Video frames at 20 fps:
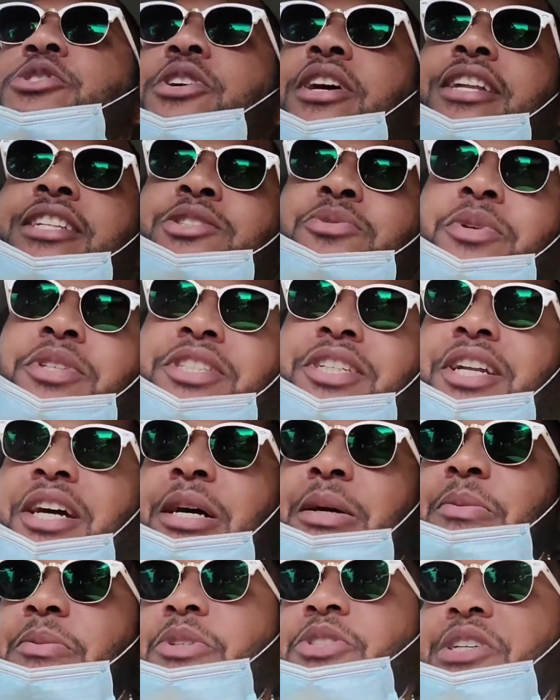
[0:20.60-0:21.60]
try to switch it
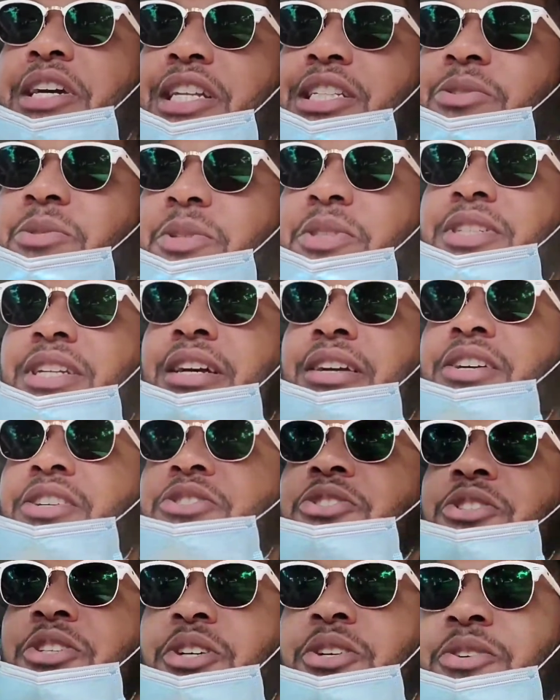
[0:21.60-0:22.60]
up. Because
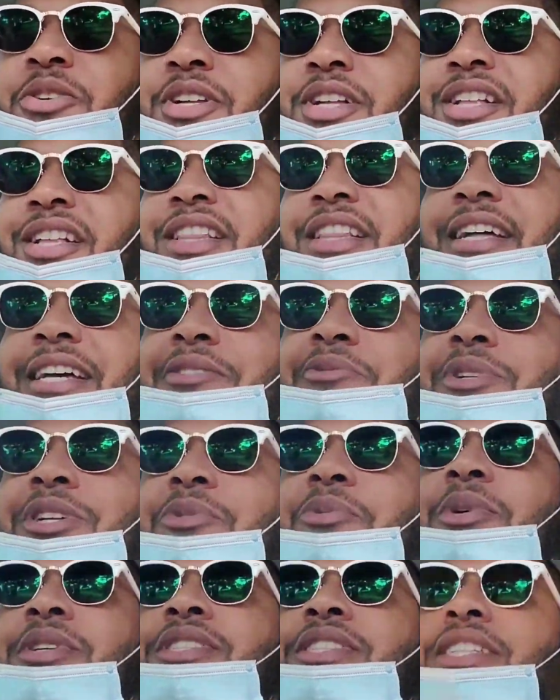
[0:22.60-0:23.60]
last
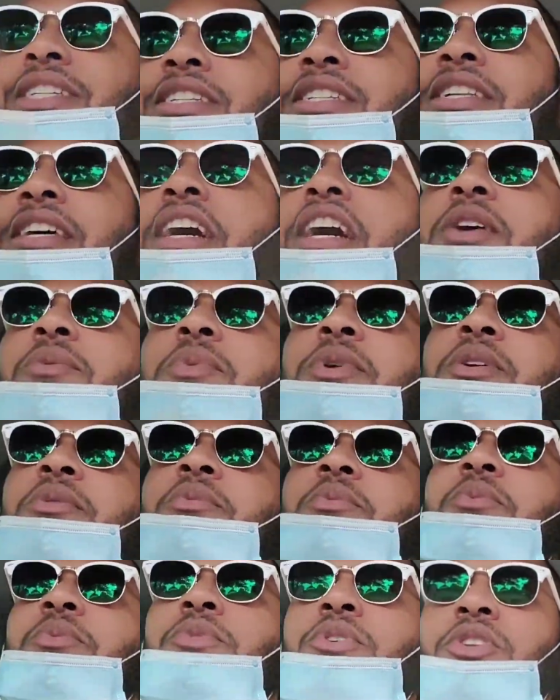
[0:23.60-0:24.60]
week wasn't how we
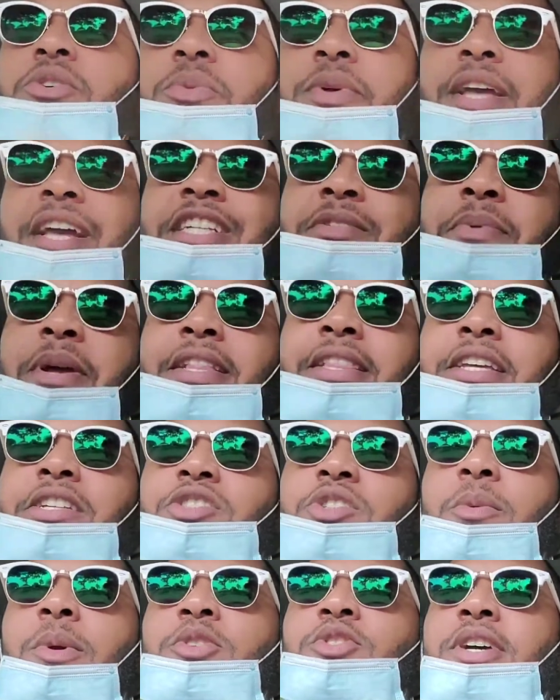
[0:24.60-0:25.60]
expected.
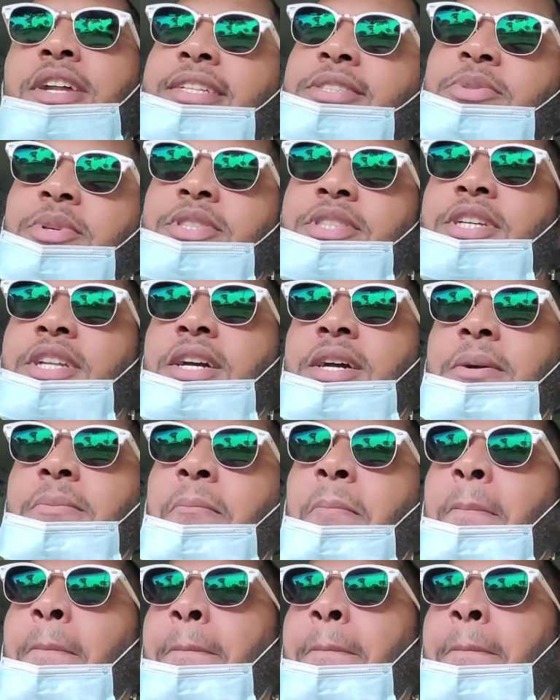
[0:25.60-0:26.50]
So we try to switch it up.